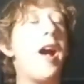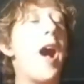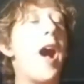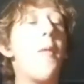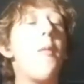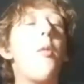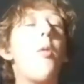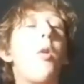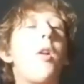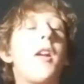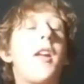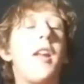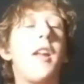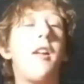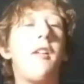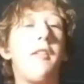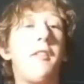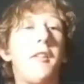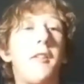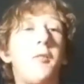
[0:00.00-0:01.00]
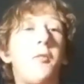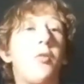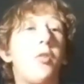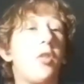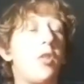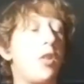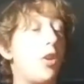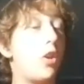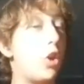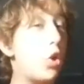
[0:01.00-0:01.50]
I've been working on this
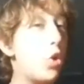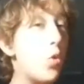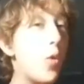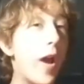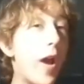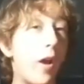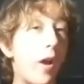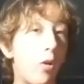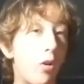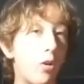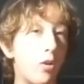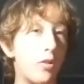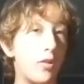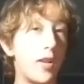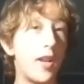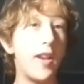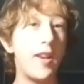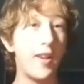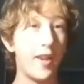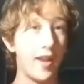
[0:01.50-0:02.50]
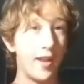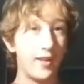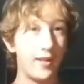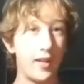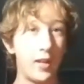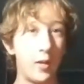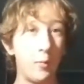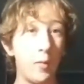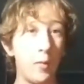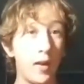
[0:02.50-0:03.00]
for 2 hours and
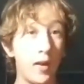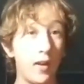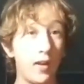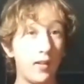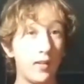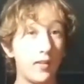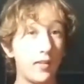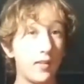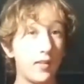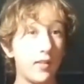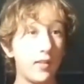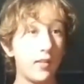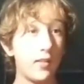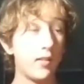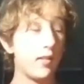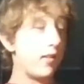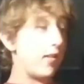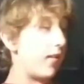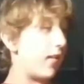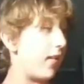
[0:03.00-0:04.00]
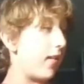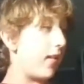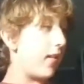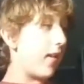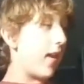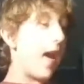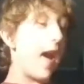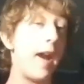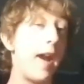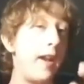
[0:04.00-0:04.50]
19 minutes.
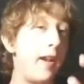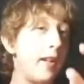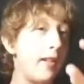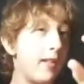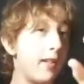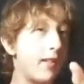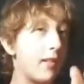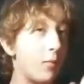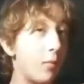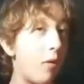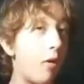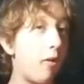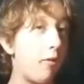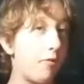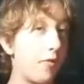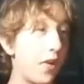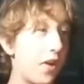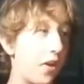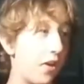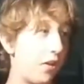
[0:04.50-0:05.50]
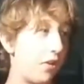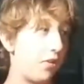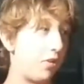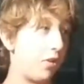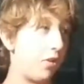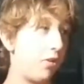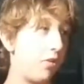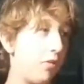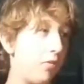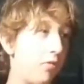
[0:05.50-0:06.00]
And it's a small
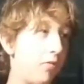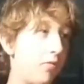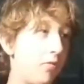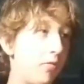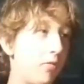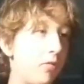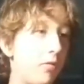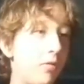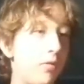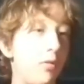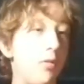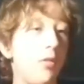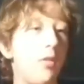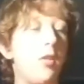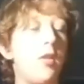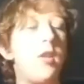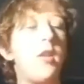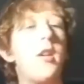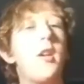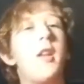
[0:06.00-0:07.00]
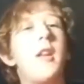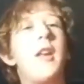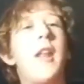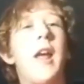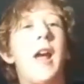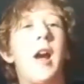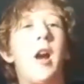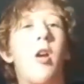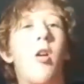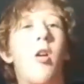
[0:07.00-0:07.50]
figure, too.
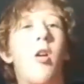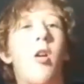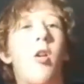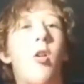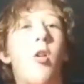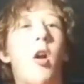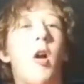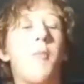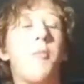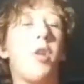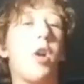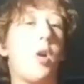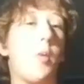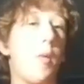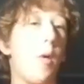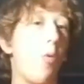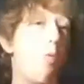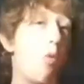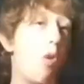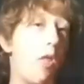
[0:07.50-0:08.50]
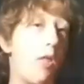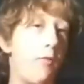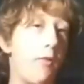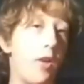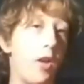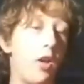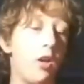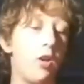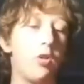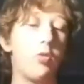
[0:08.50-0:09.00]
Now, I'm talking about one of the
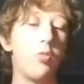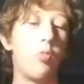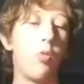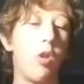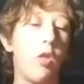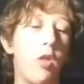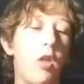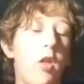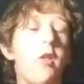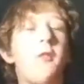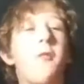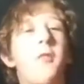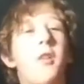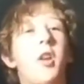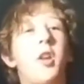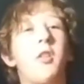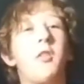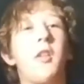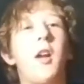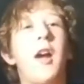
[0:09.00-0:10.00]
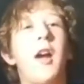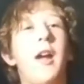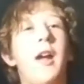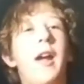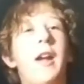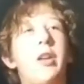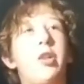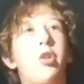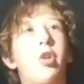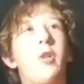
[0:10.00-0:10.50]
figures. One of the other figures I
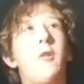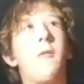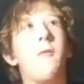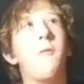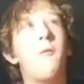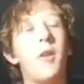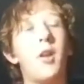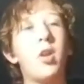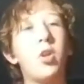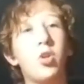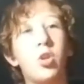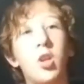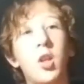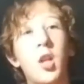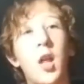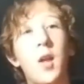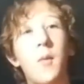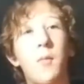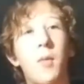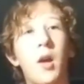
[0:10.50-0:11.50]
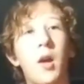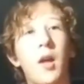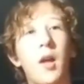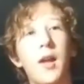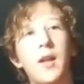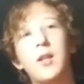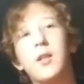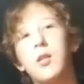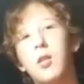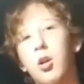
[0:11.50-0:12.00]
actually finished today,
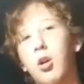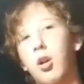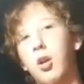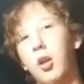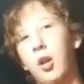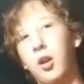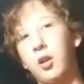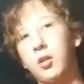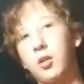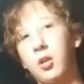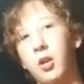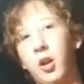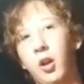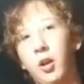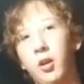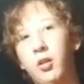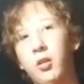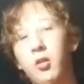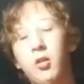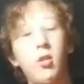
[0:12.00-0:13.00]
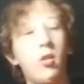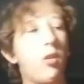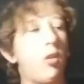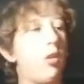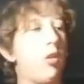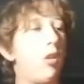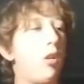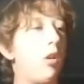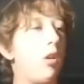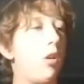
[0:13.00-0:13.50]
but I started yesterday.
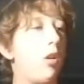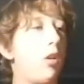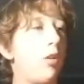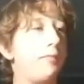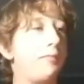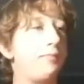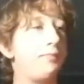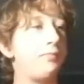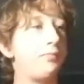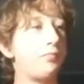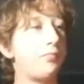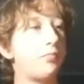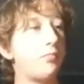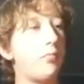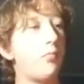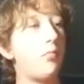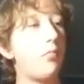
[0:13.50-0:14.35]
And